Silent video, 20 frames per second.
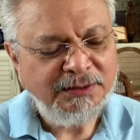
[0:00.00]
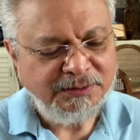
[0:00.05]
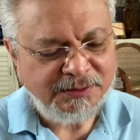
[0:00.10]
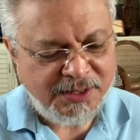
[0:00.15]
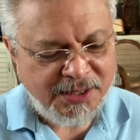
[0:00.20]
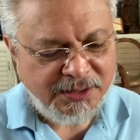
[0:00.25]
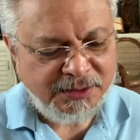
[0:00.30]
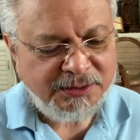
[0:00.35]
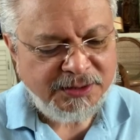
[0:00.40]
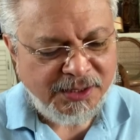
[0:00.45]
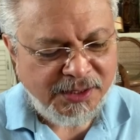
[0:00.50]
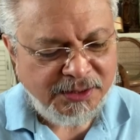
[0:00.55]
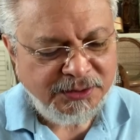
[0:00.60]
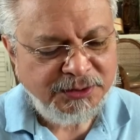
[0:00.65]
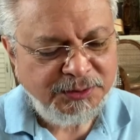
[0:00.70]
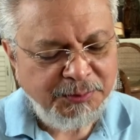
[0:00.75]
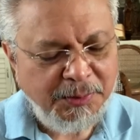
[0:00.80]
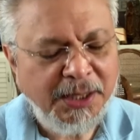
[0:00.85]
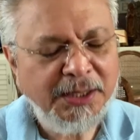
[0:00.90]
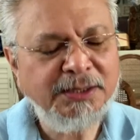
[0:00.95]
Grant
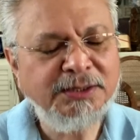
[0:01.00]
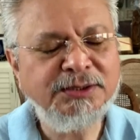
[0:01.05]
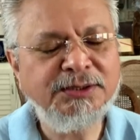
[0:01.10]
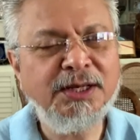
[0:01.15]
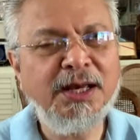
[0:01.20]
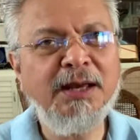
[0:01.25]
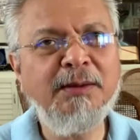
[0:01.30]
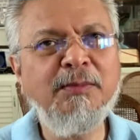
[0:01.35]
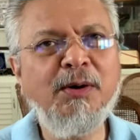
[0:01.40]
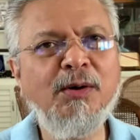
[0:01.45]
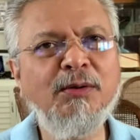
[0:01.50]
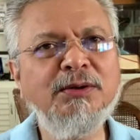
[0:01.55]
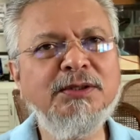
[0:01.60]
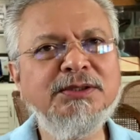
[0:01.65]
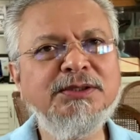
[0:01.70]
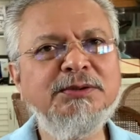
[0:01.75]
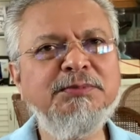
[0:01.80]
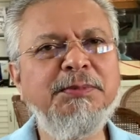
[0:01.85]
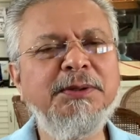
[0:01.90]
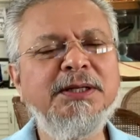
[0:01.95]
us by the same
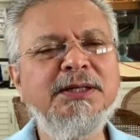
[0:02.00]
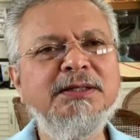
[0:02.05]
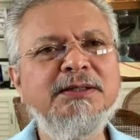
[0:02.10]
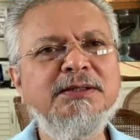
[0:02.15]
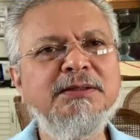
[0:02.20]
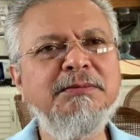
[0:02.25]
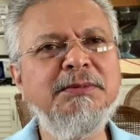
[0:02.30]
Holy Spirit